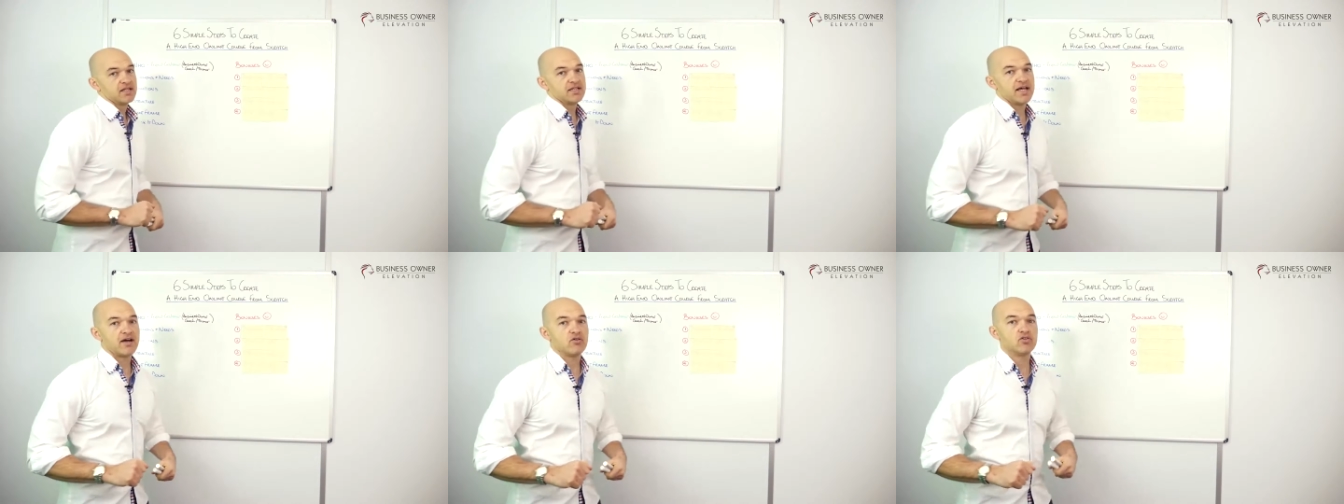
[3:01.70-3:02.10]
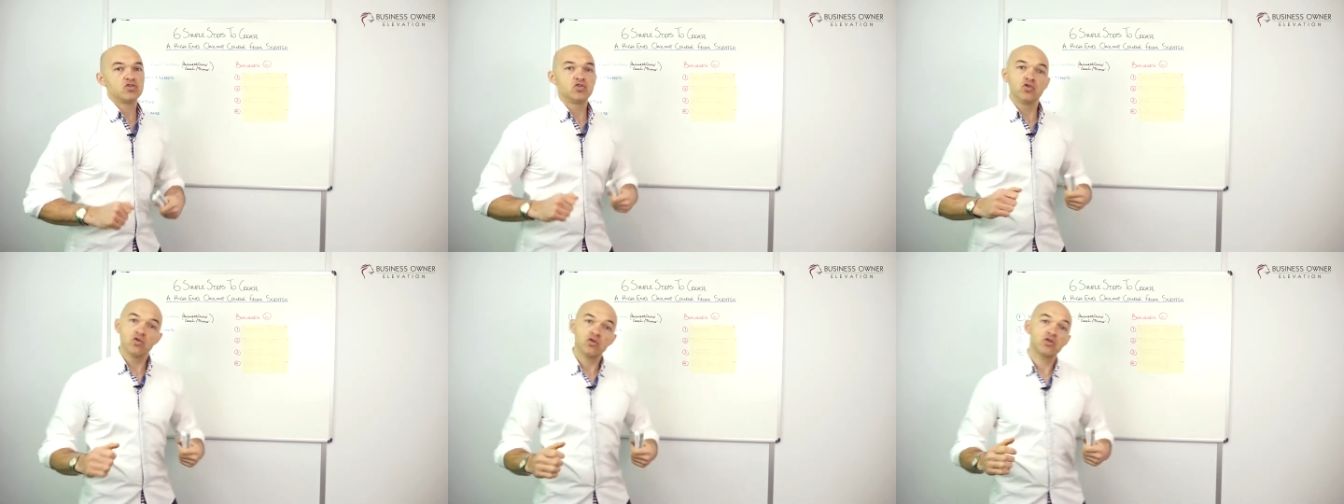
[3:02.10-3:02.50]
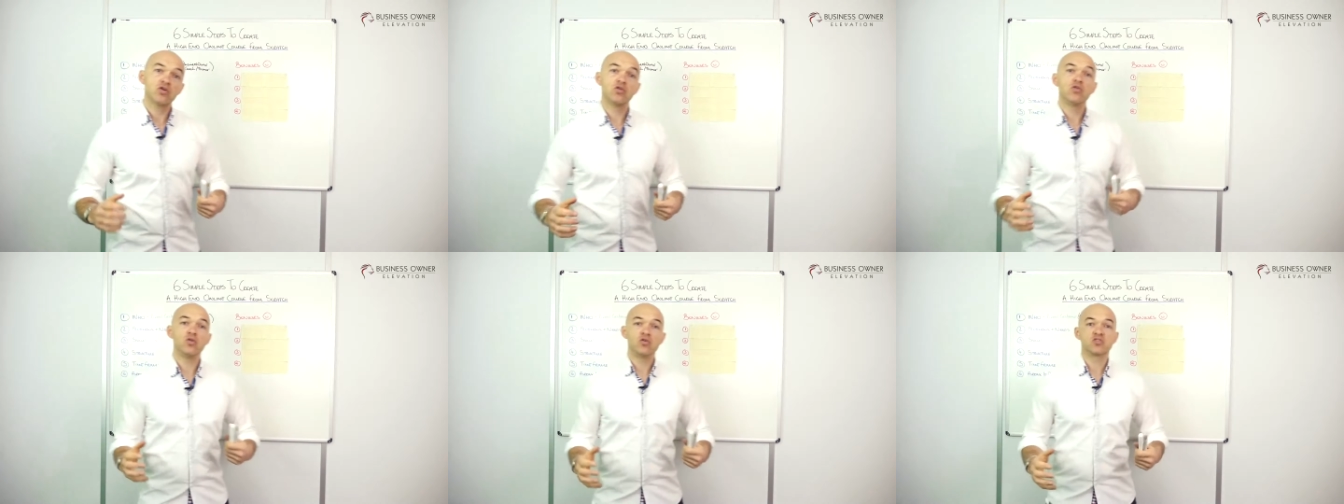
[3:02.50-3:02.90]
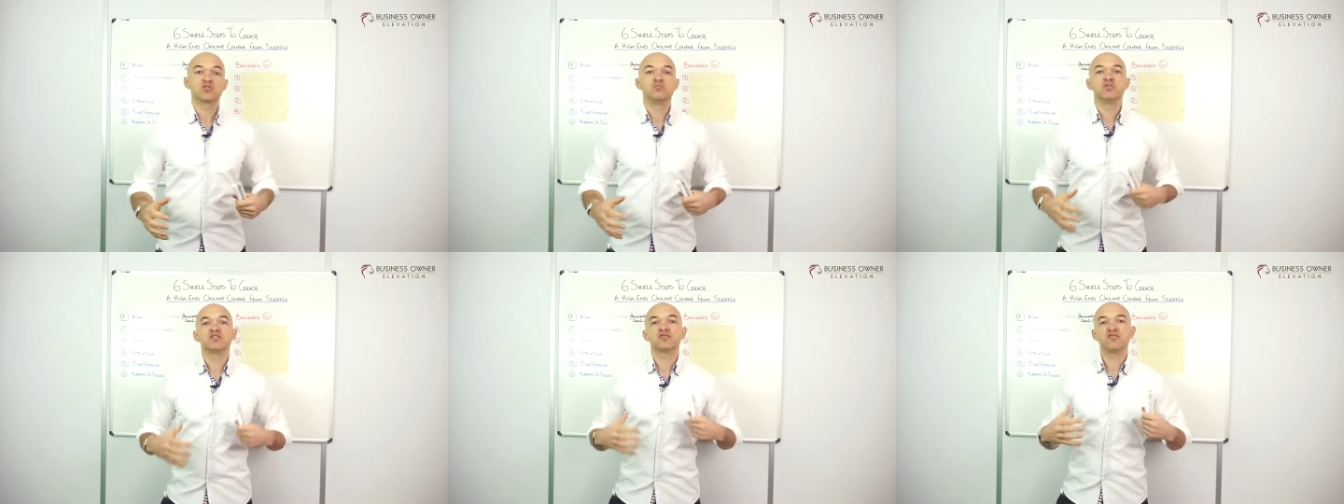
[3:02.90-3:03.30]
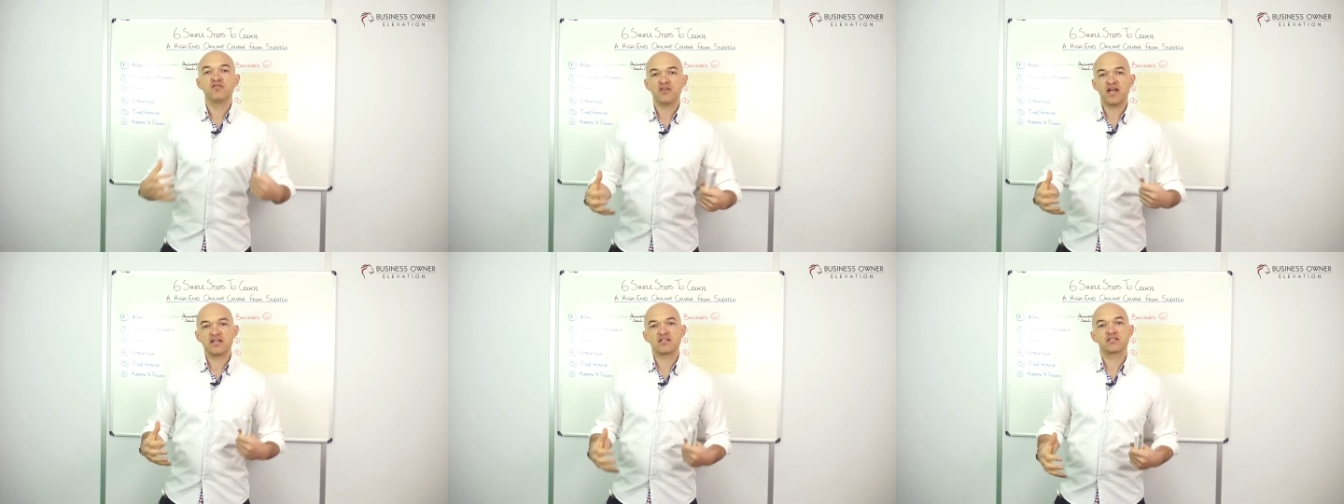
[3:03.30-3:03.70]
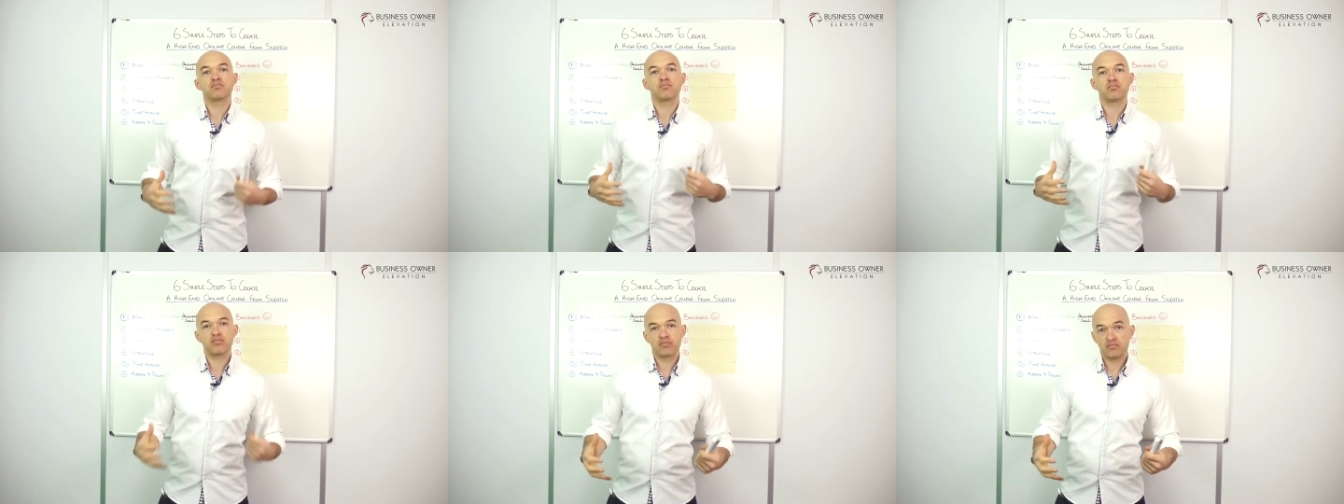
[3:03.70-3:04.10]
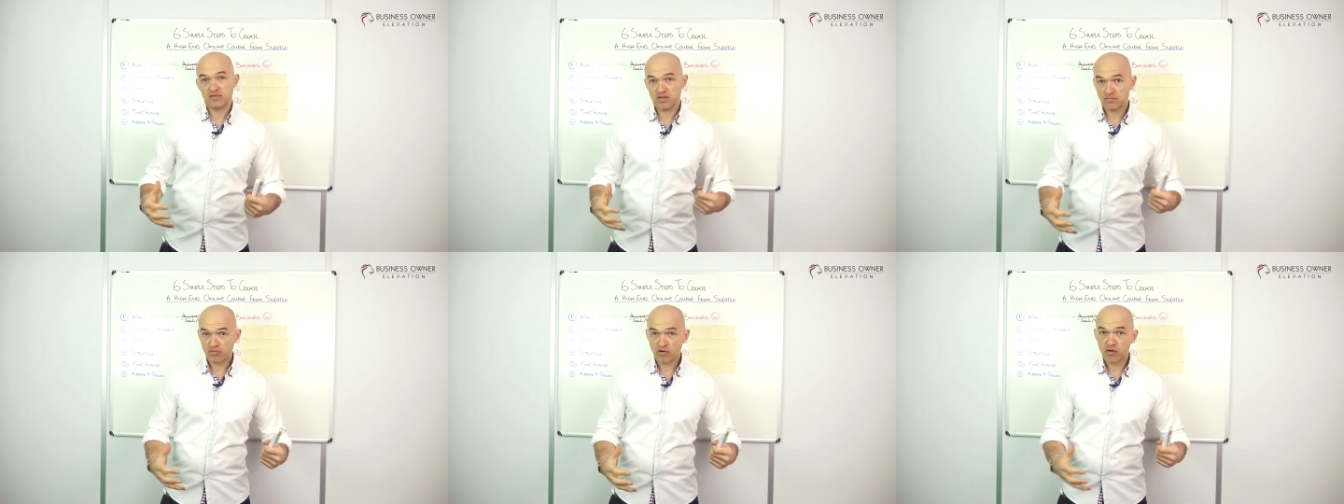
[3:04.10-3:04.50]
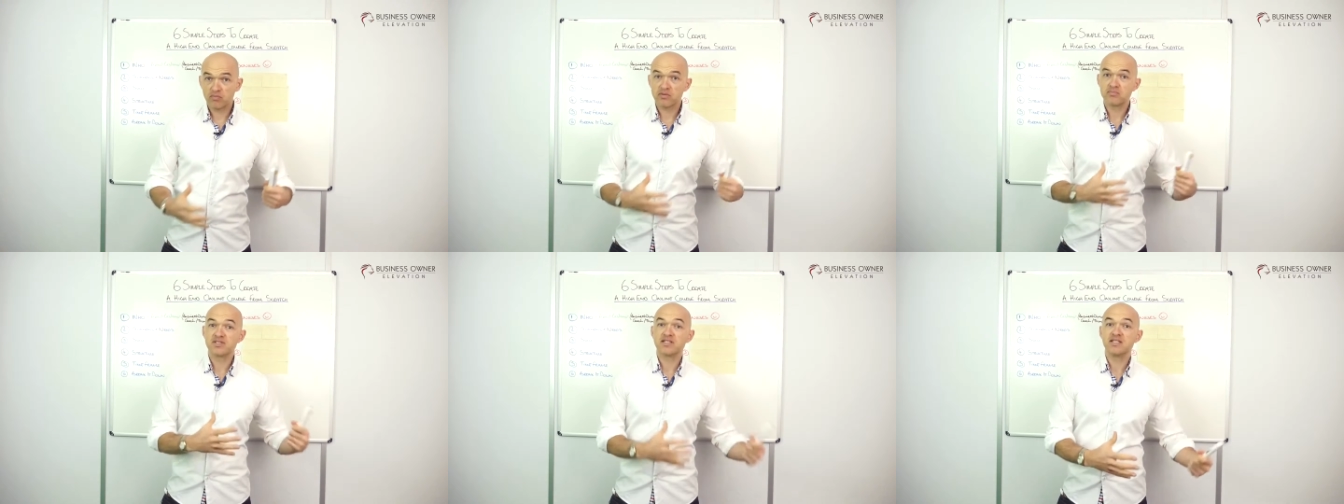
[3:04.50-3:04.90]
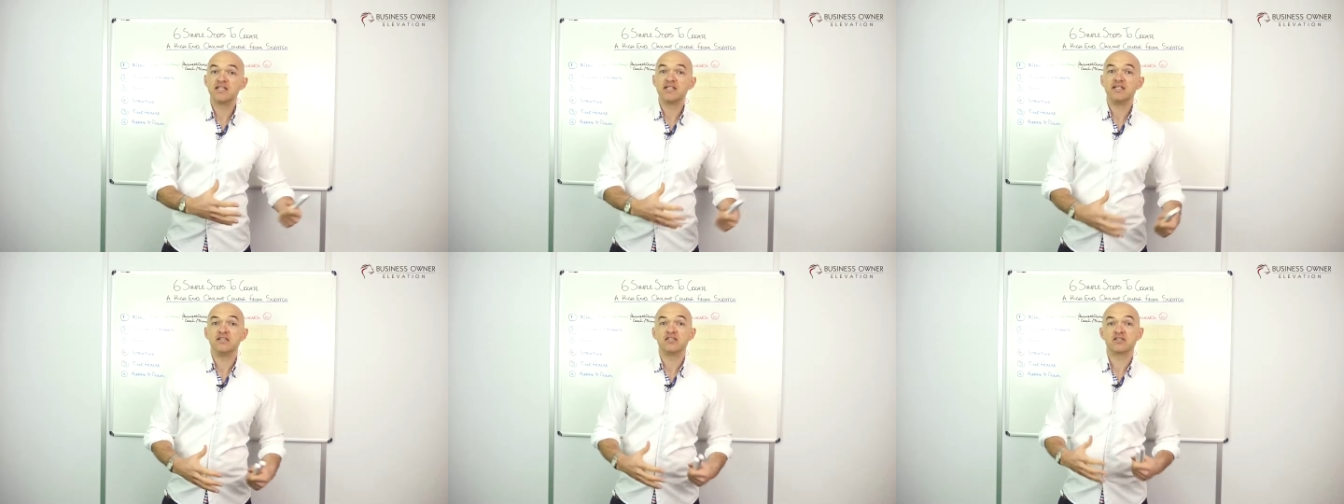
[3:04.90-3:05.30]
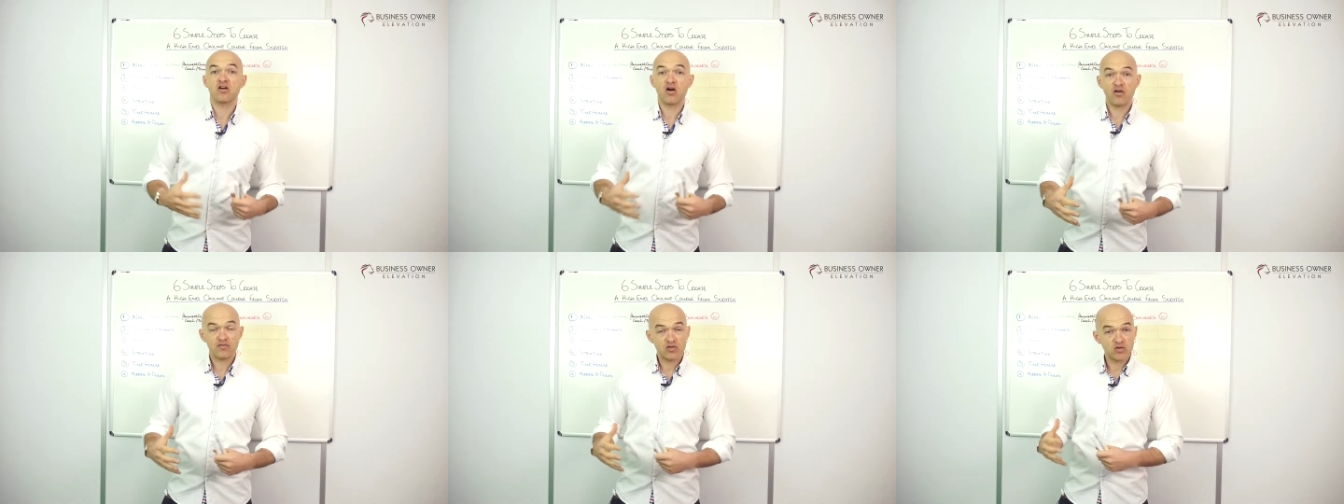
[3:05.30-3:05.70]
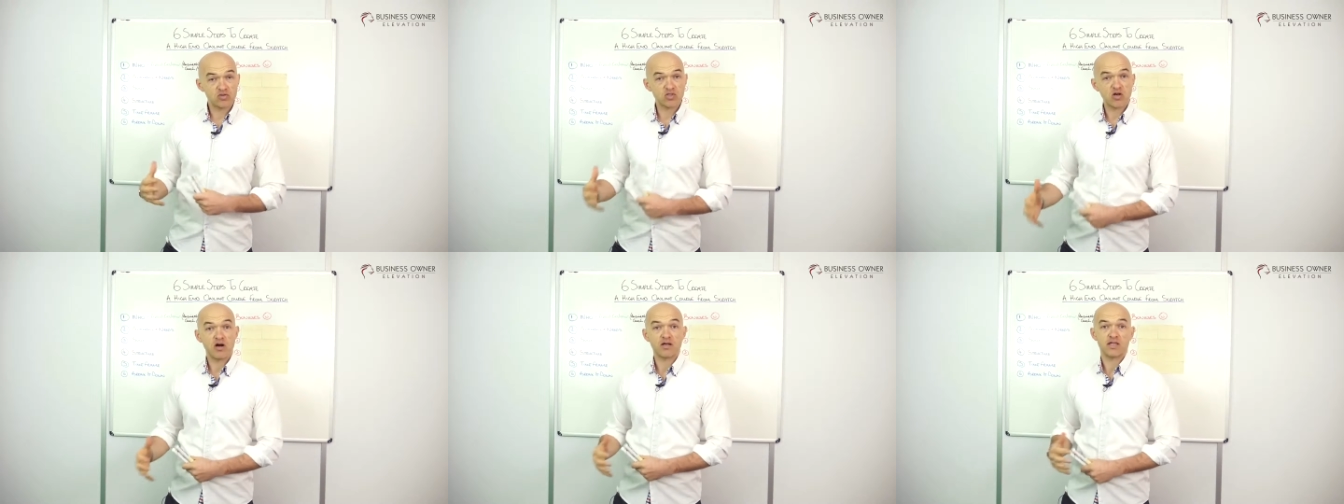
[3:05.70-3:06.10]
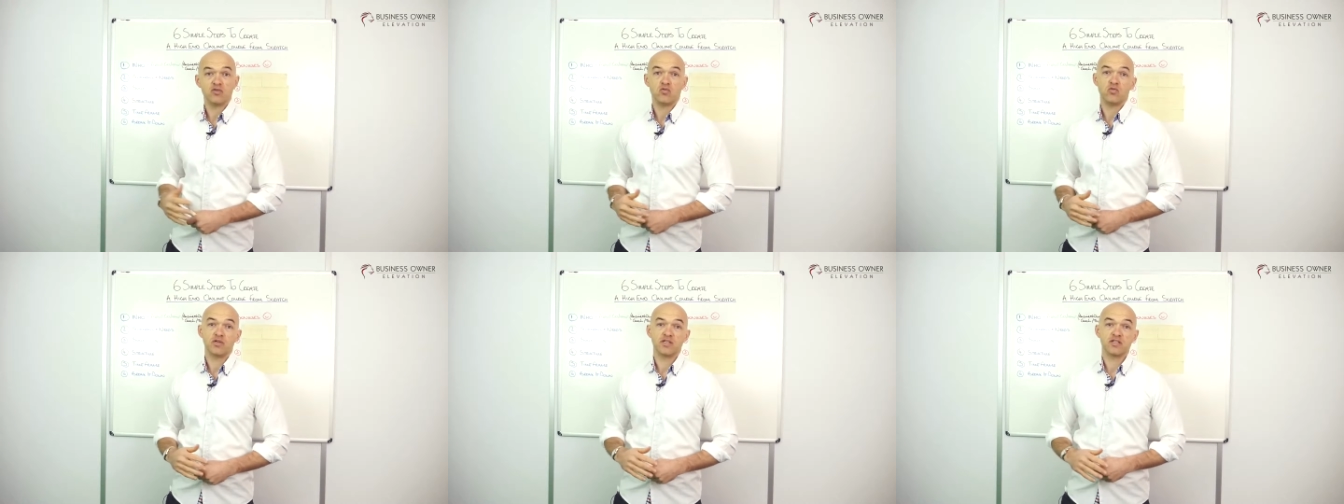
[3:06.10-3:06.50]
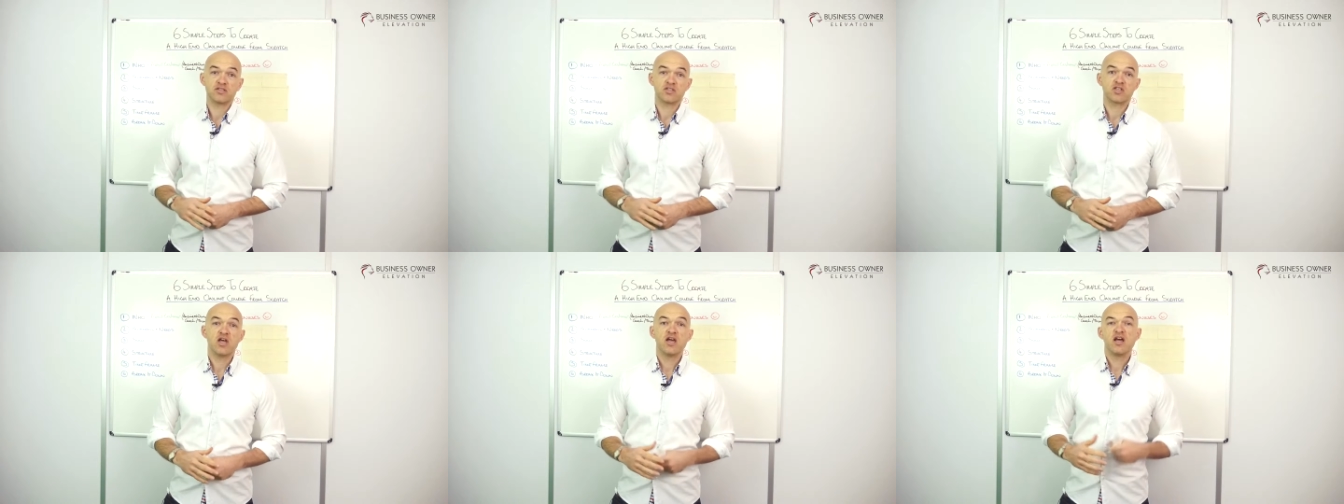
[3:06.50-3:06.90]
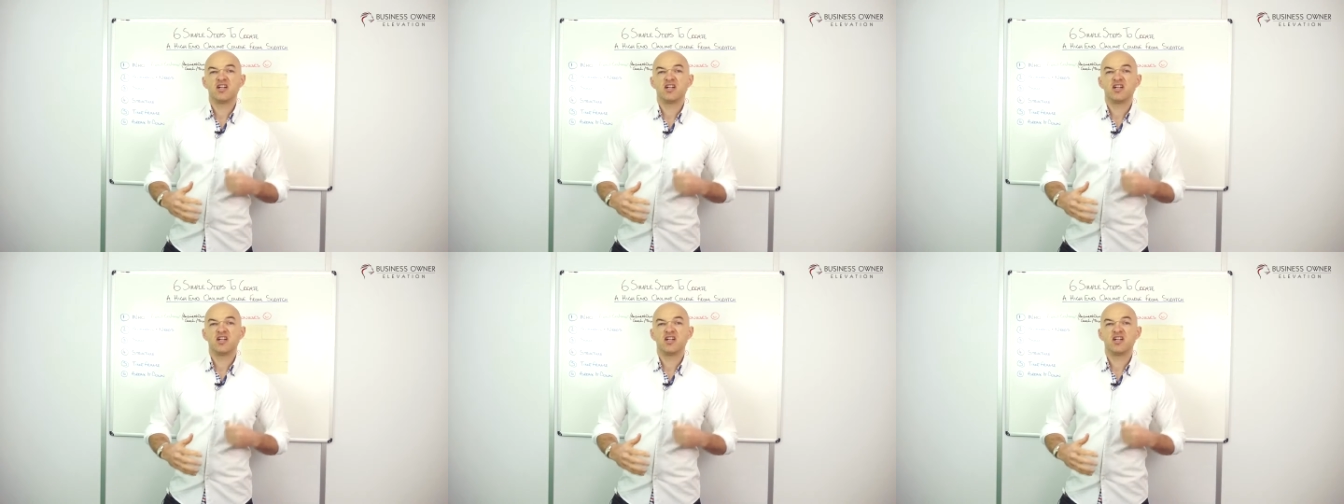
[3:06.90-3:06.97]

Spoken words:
Now, your course must fix the problems and needs of your target audience.